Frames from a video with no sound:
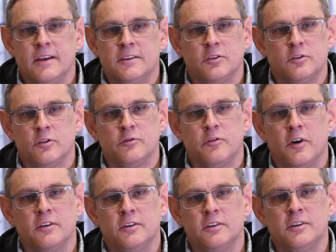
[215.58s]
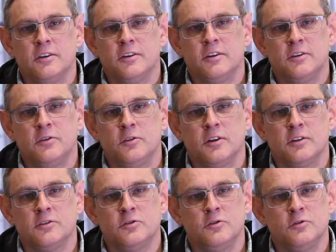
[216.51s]
So in your final year, you
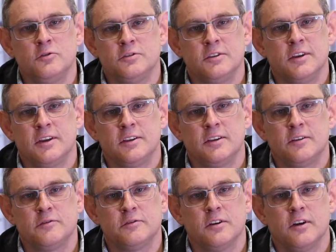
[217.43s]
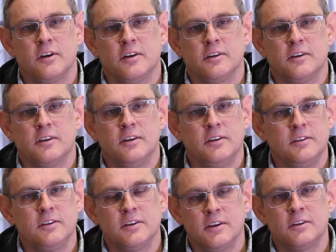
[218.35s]
can choose electives like
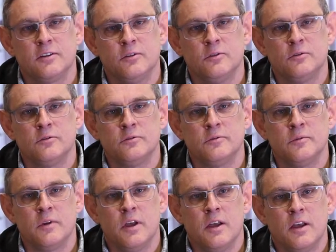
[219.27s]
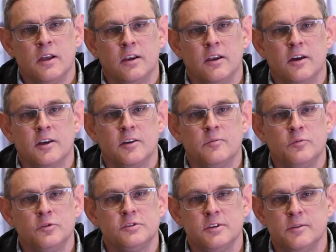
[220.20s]
internet law, like
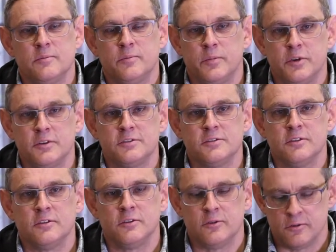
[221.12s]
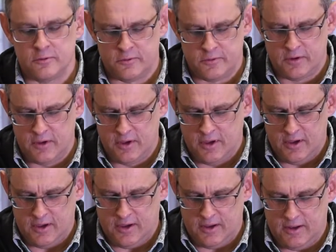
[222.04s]
Muslim personal law,
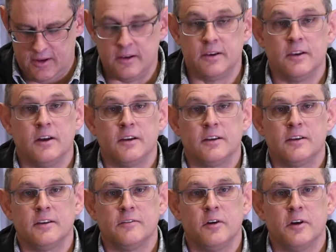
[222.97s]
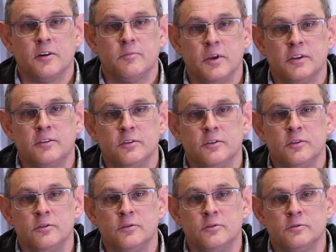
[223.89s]
like environmental
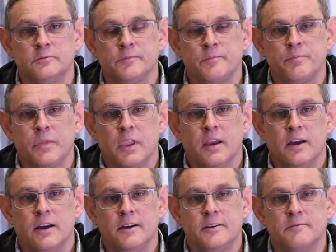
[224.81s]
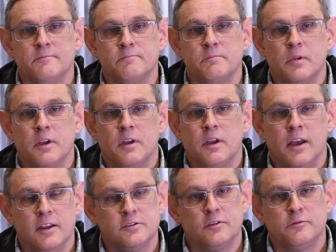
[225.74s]
law,
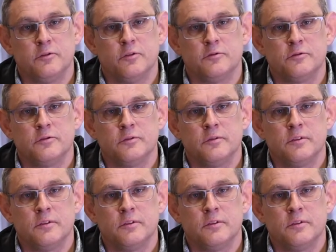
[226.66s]
and so forth.